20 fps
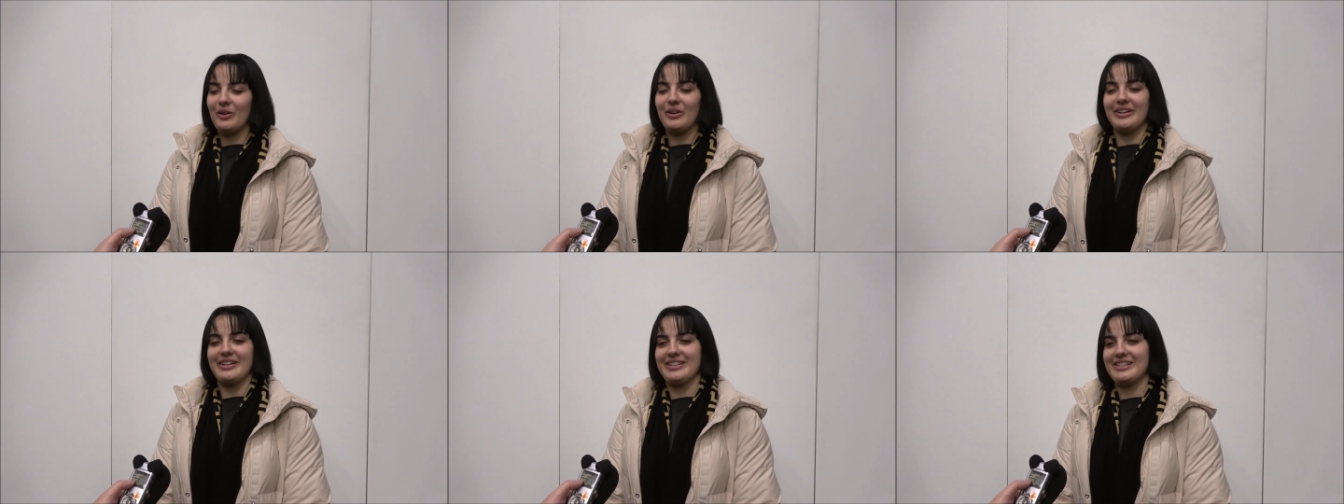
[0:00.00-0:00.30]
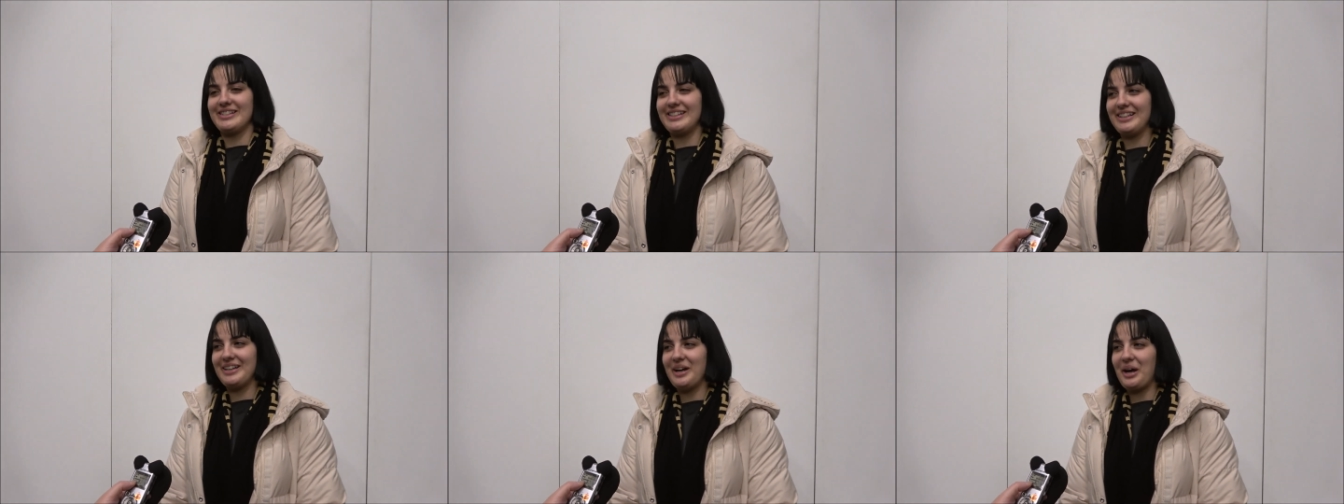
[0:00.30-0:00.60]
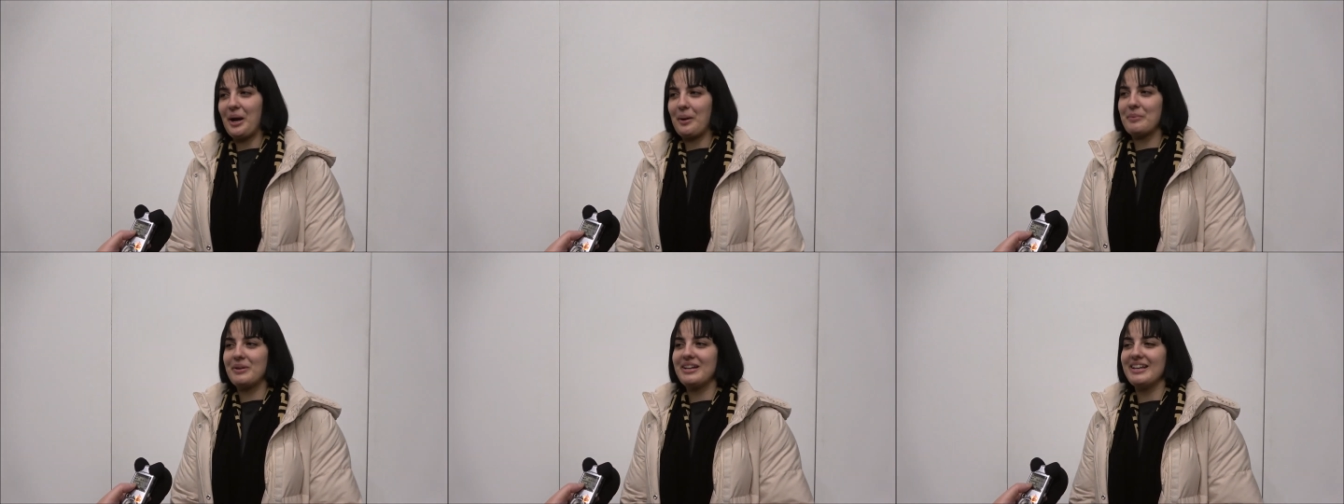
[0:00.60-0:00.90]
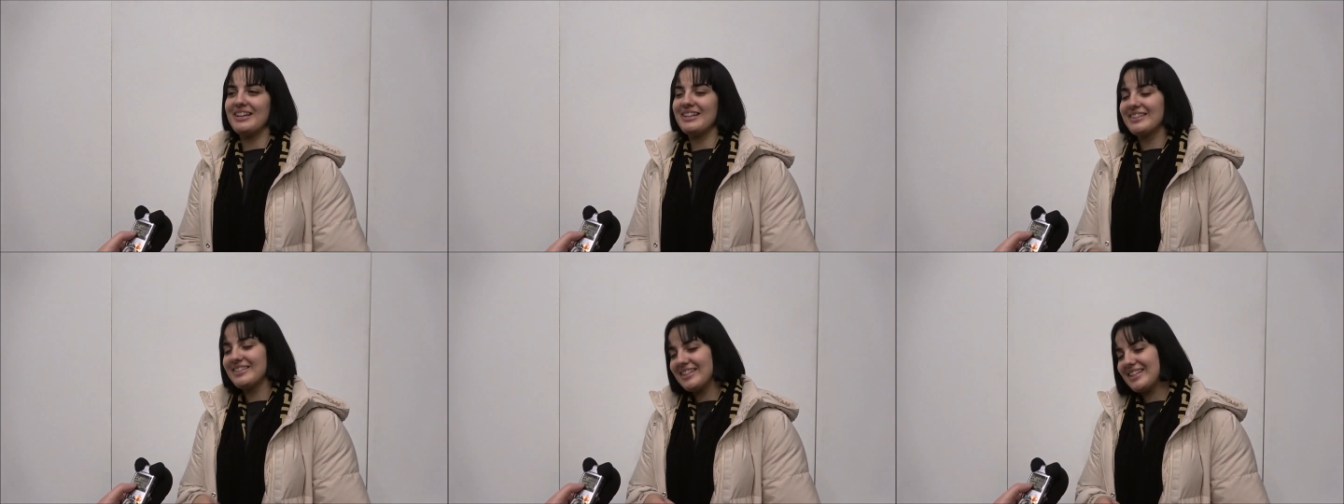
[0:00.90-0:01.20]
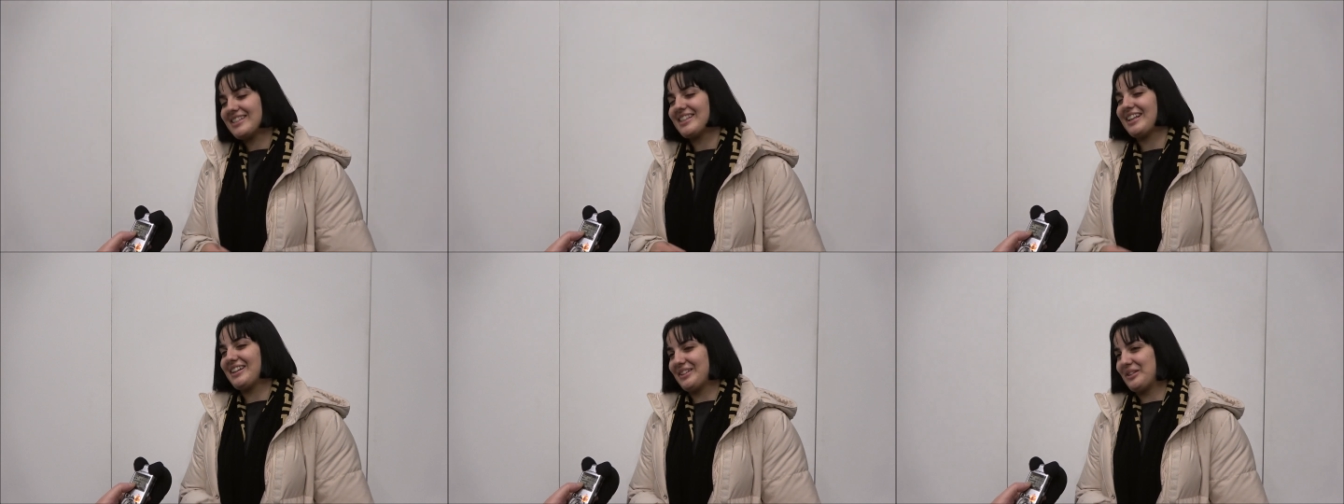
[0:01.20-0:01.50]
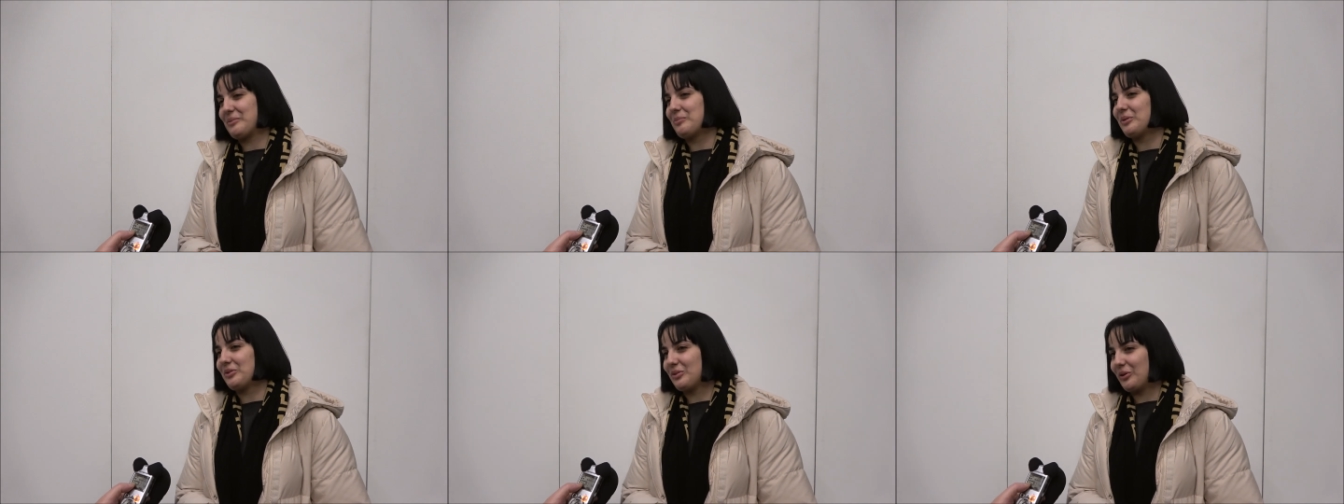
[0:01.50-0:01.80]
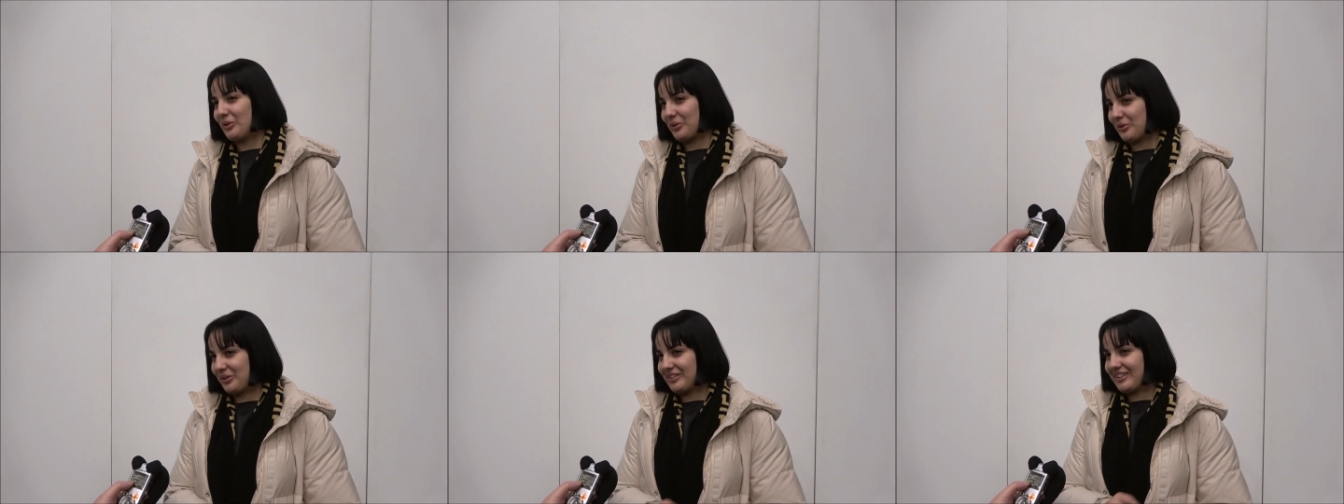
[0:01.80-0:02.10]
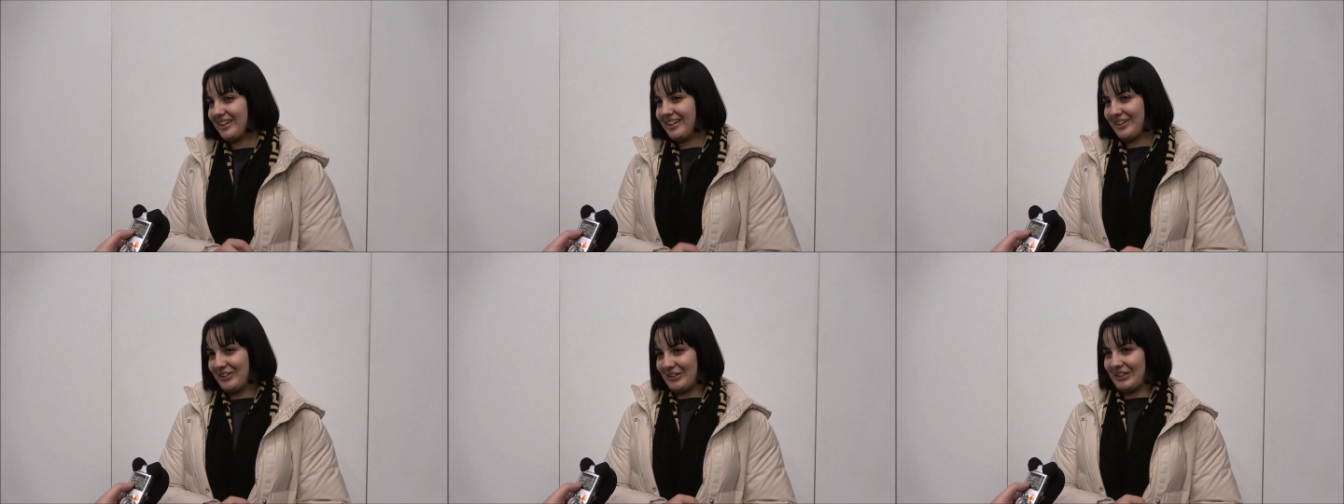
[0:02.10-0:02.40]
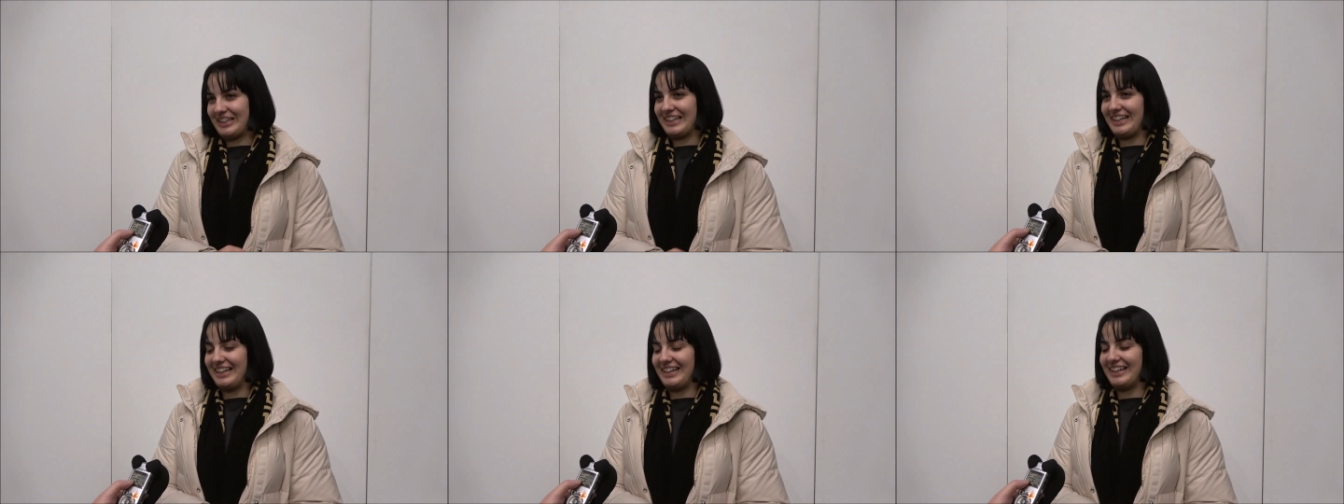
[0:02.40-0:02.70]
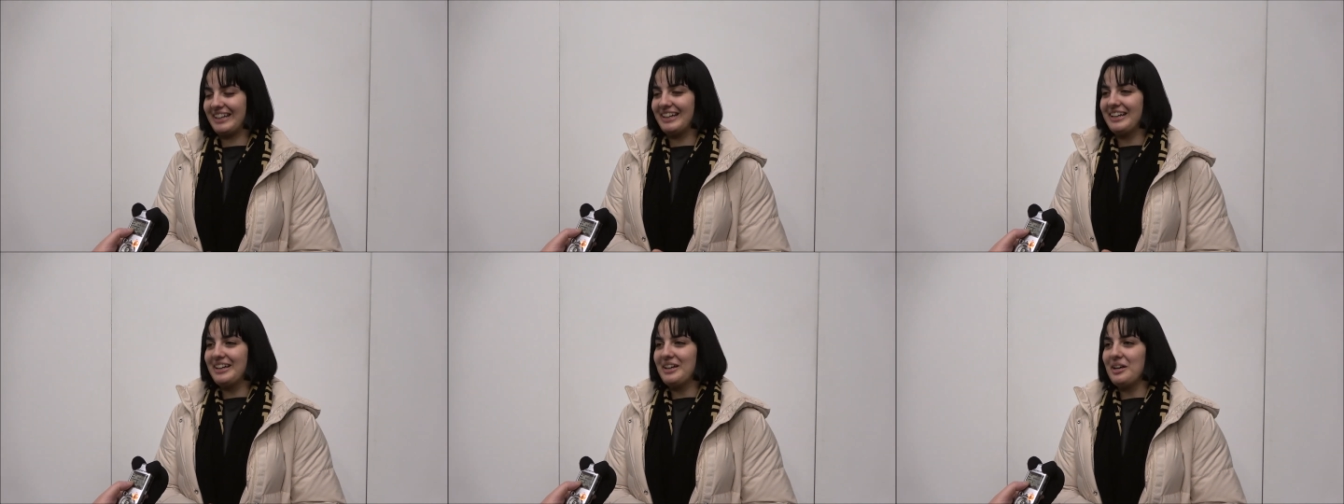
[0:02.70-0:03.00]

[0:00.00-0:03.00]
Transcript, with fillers: Honestly, I mean, it is a little bit awkward, I cannot lie.